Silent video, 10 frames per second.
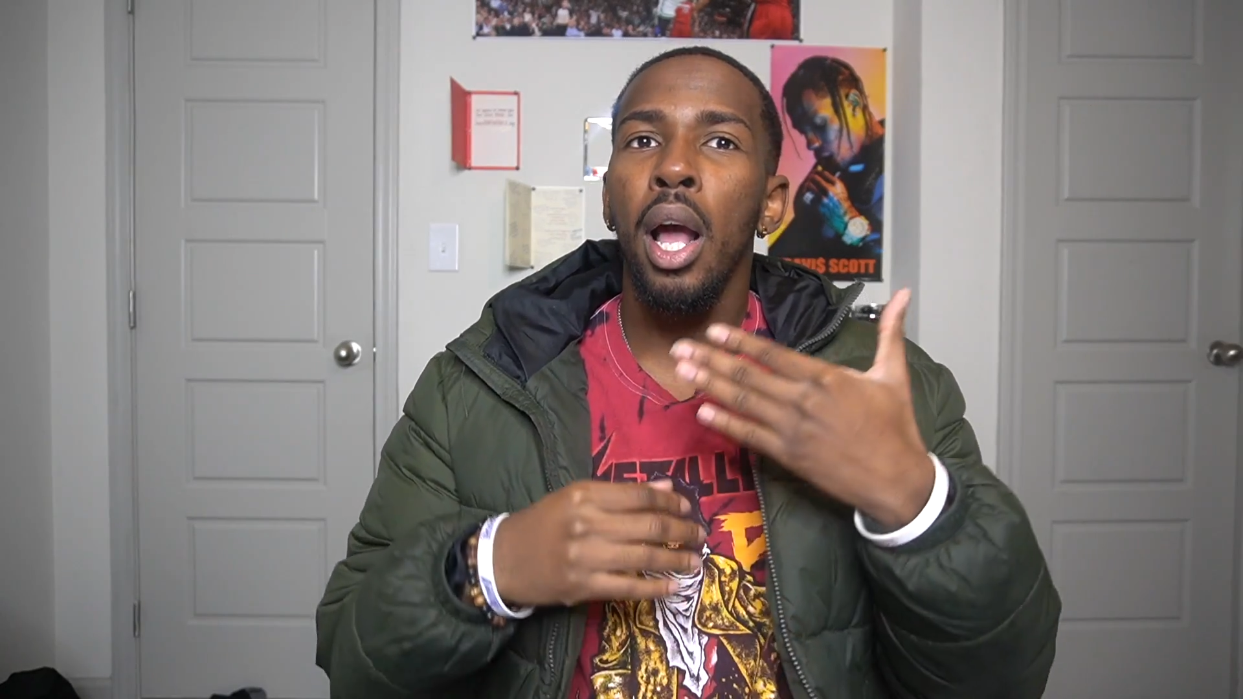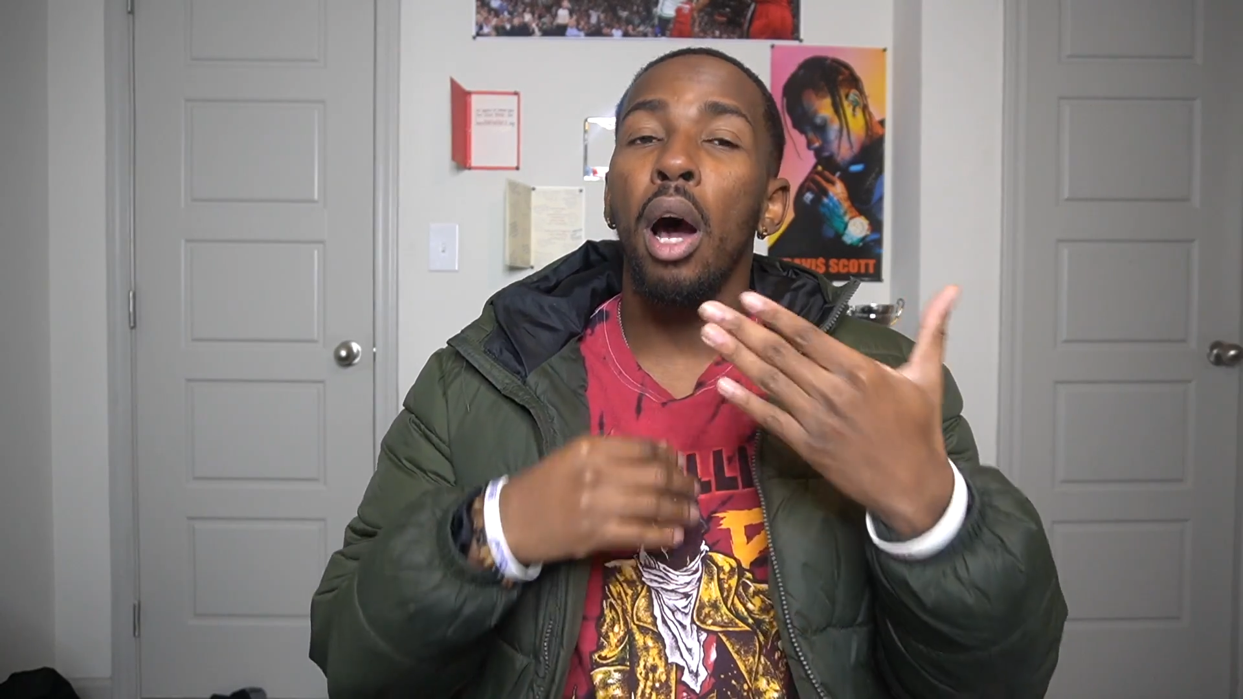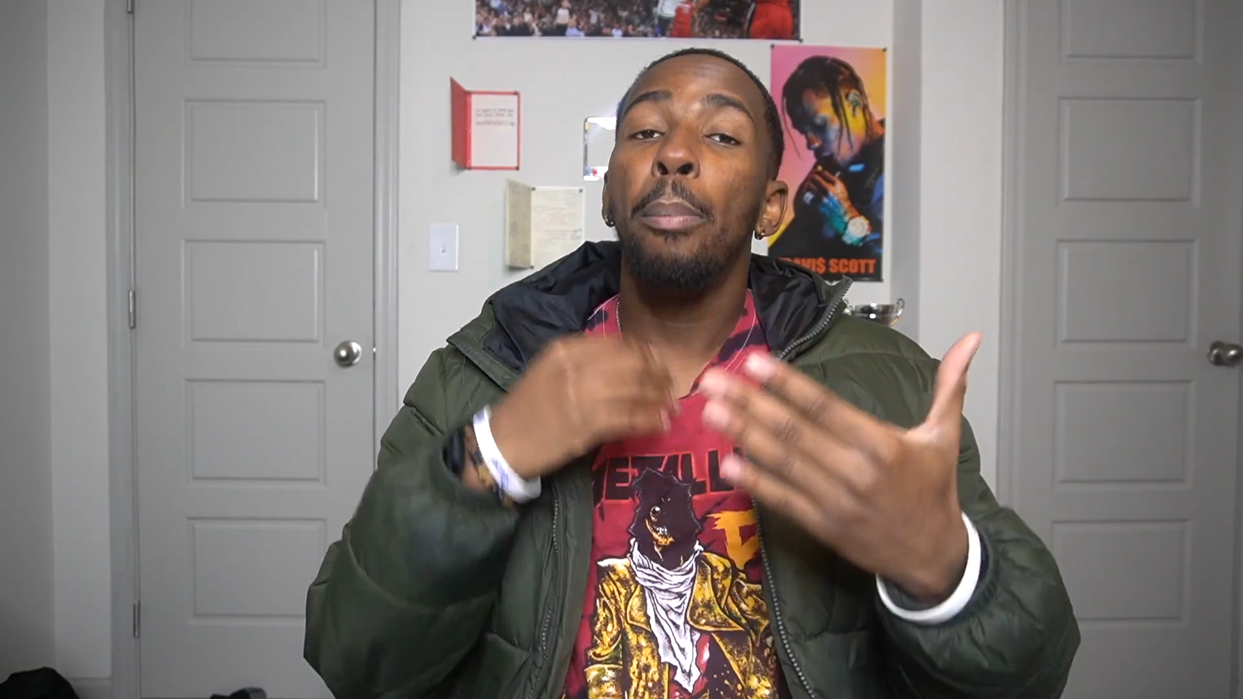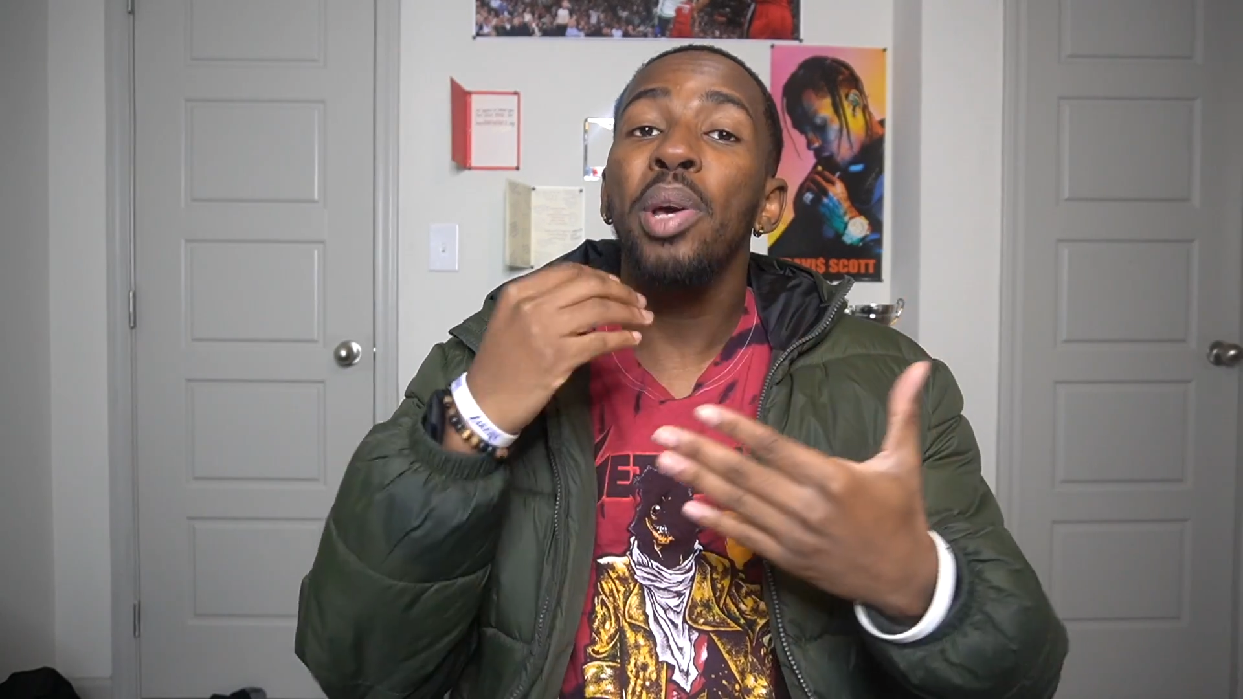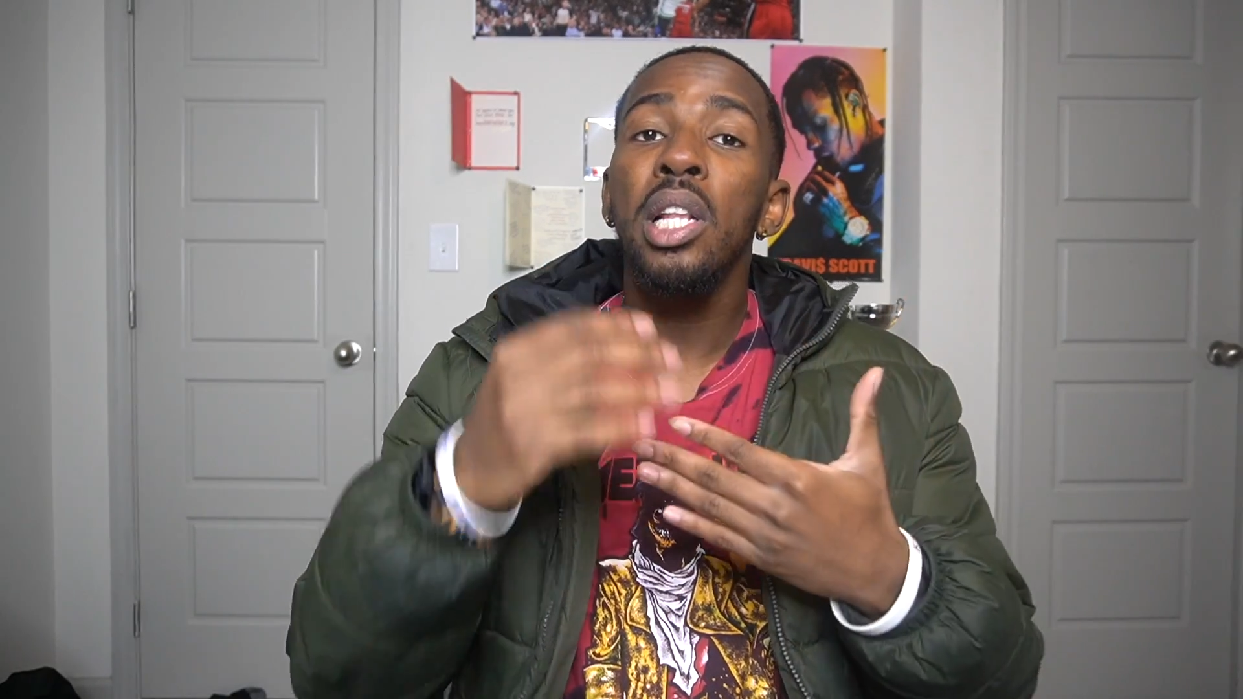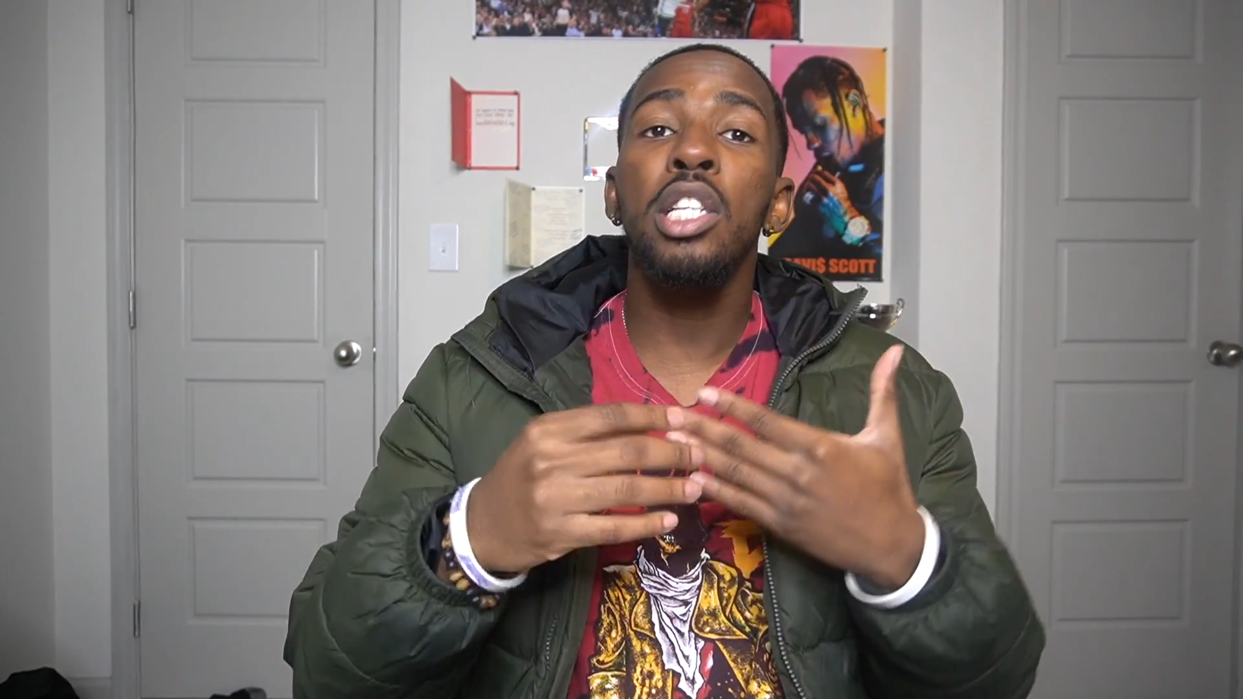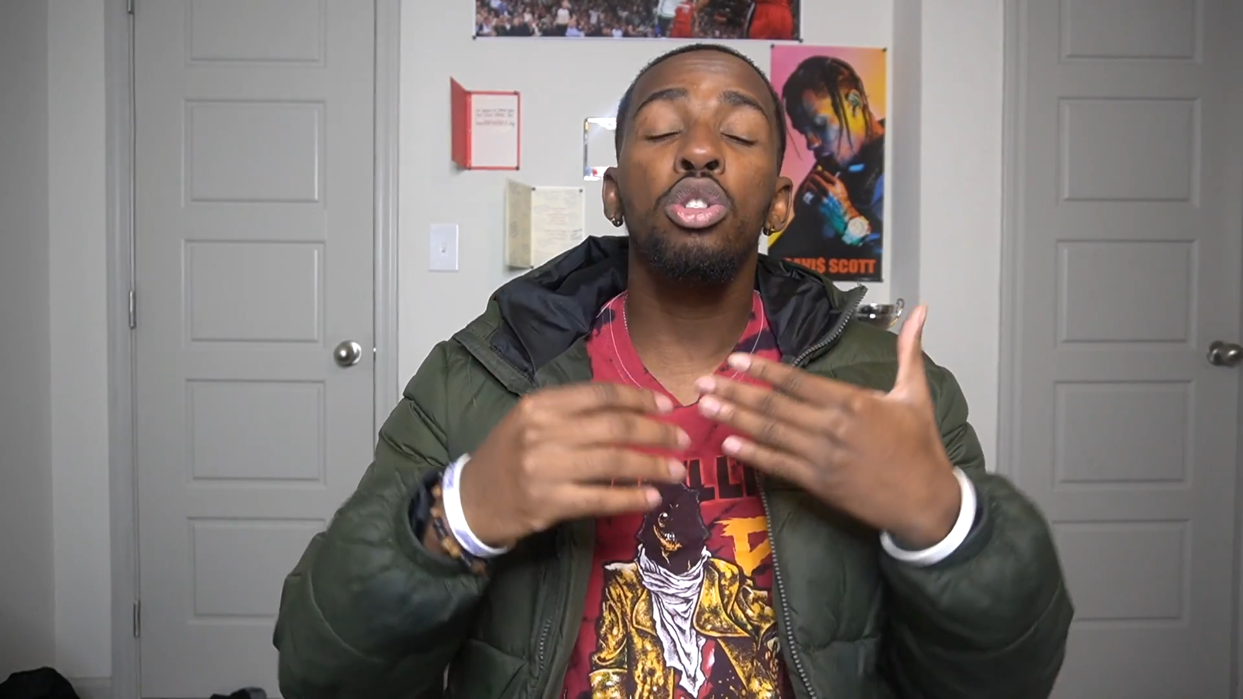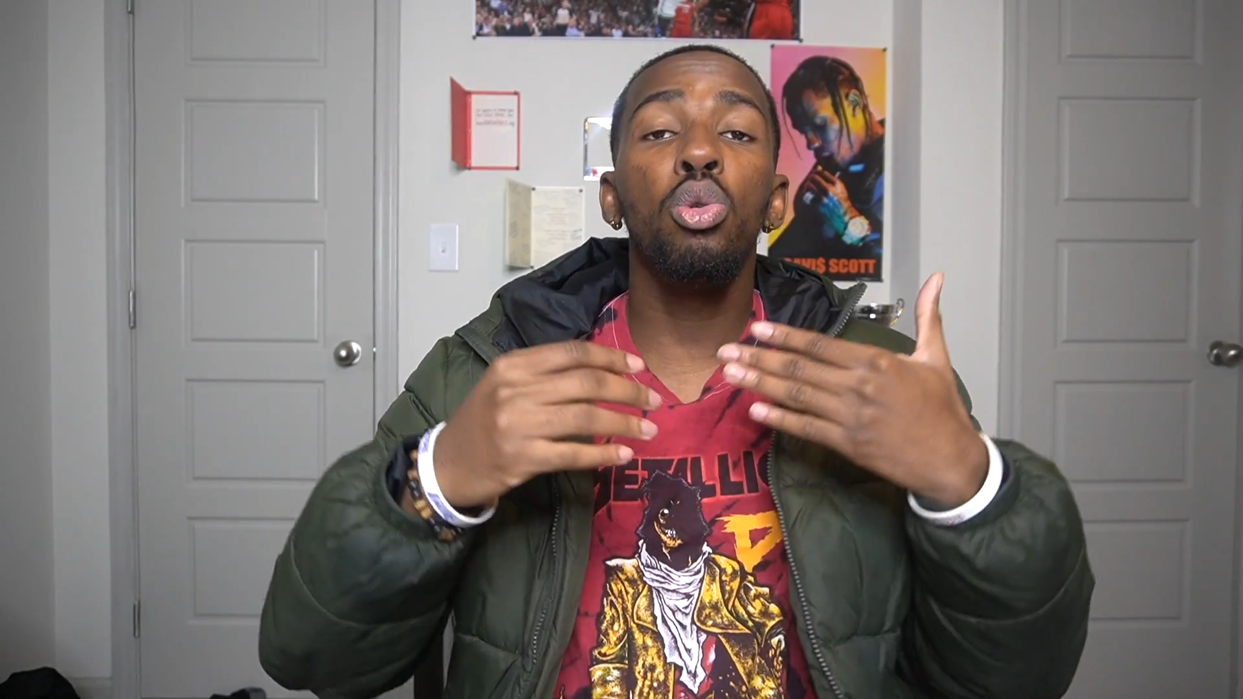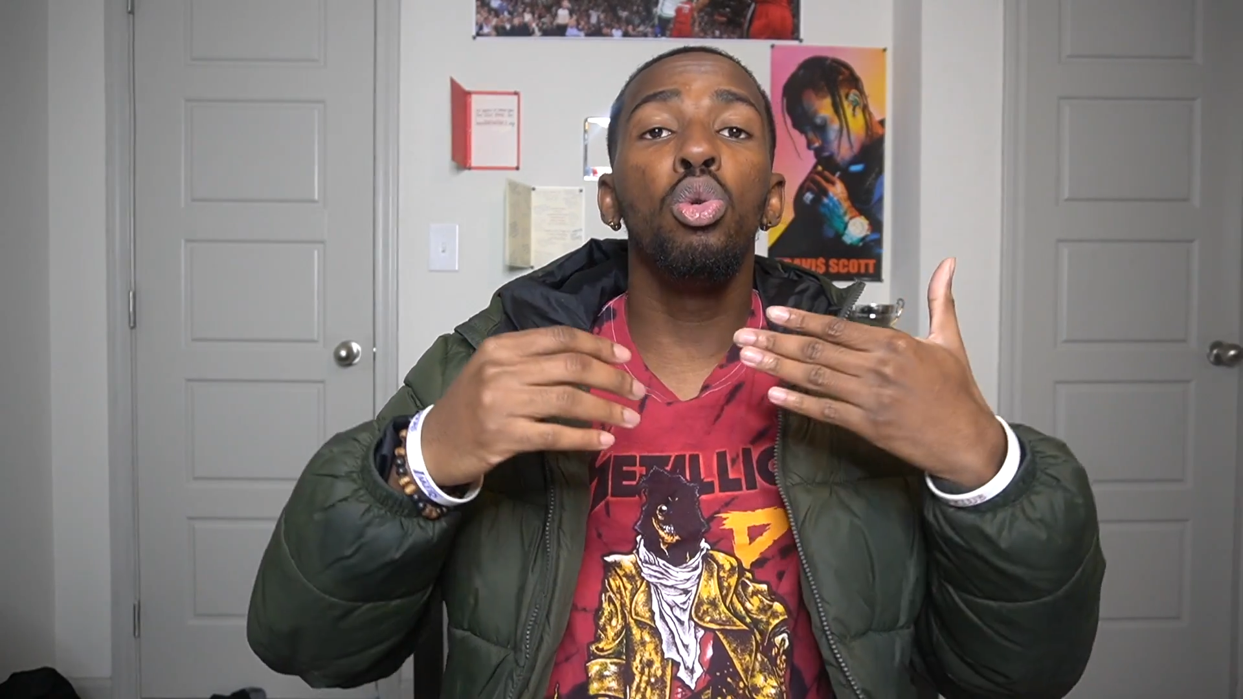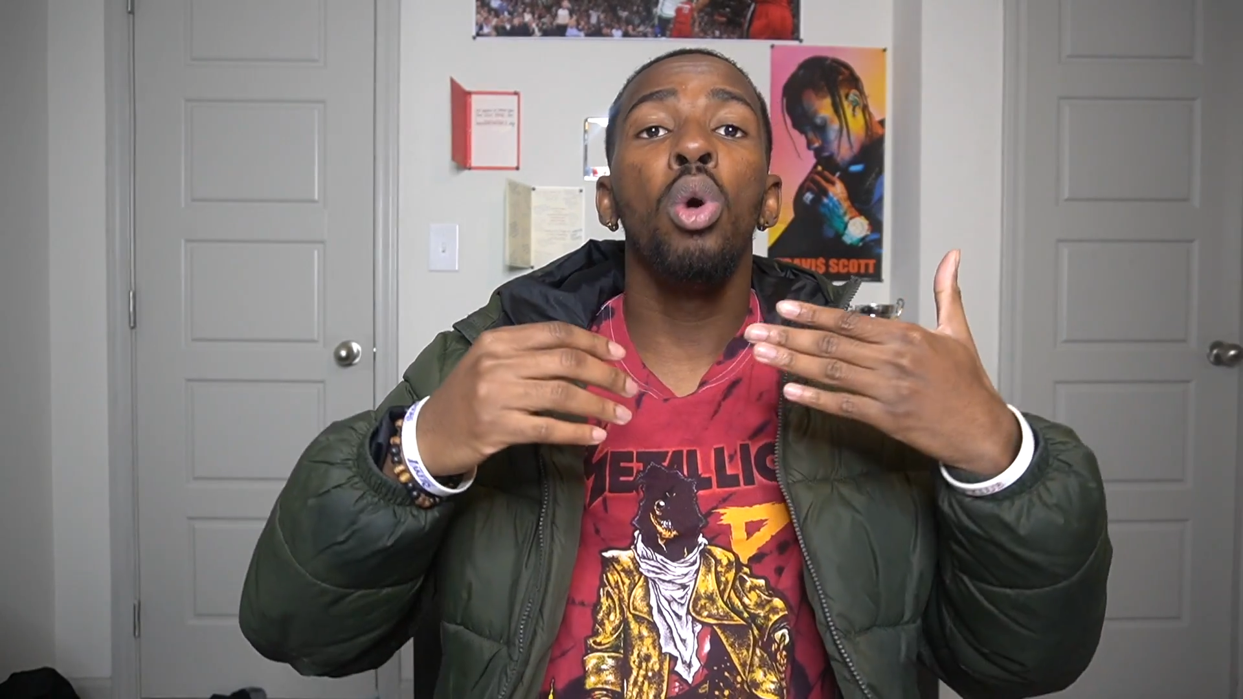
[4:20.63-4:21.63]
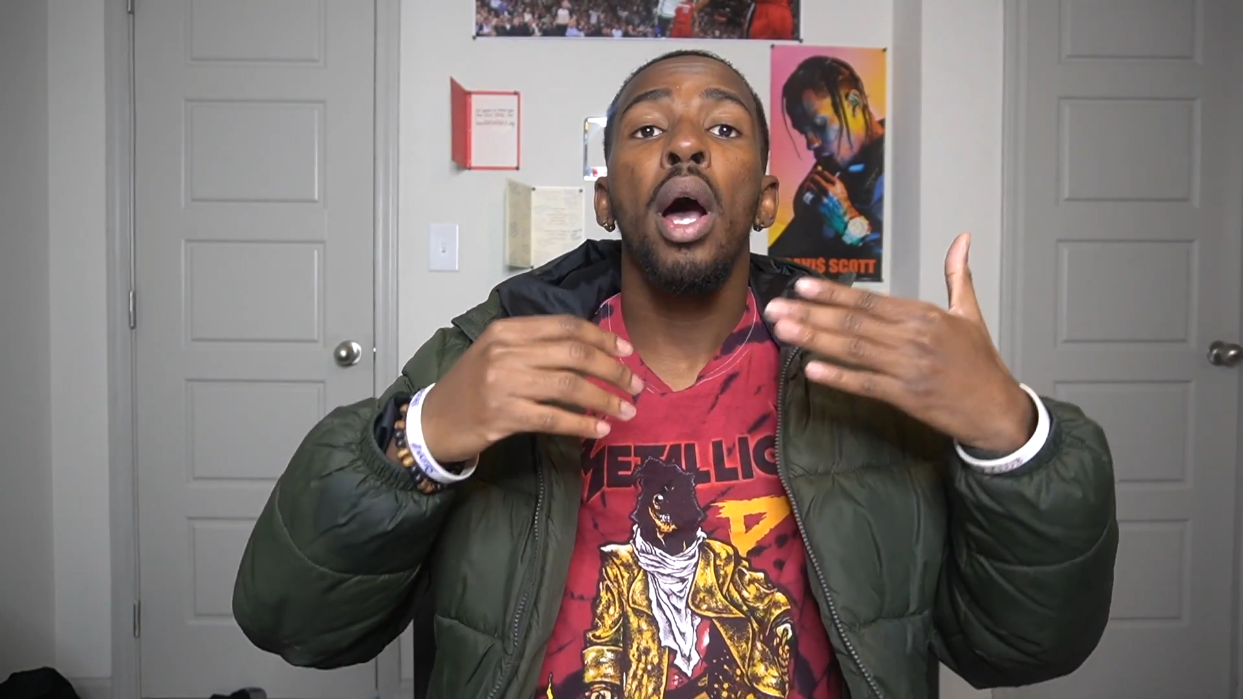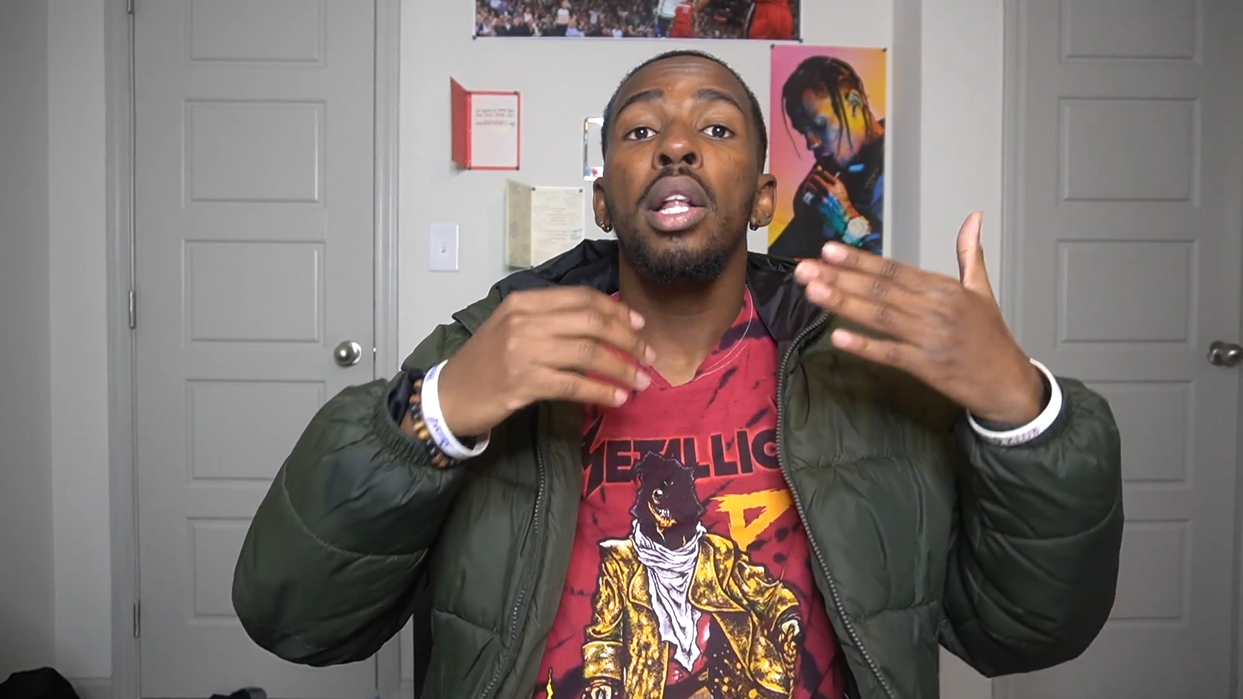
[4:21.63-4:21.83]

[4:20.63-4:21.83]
appealing to